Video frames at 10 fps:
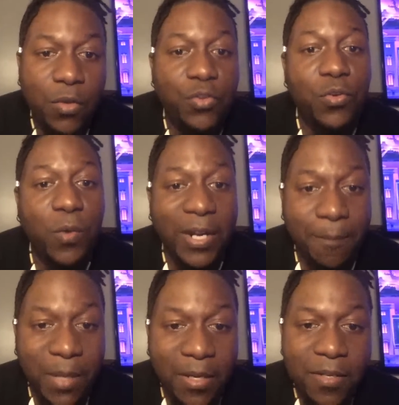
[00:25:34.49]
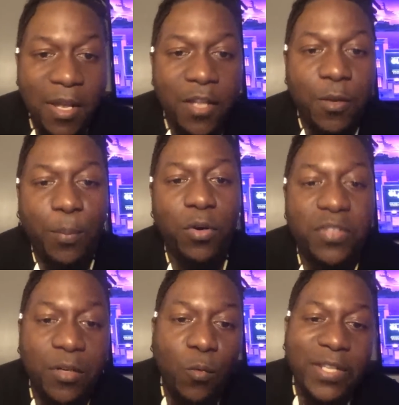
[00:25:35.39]
You know what it means? The
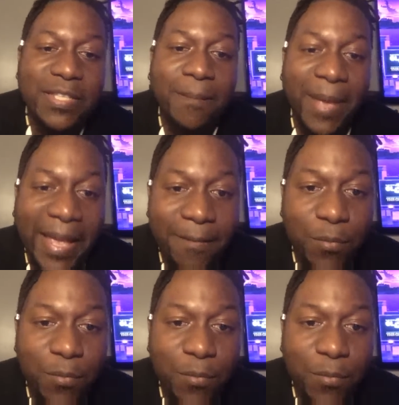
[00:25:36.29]
person went to bed.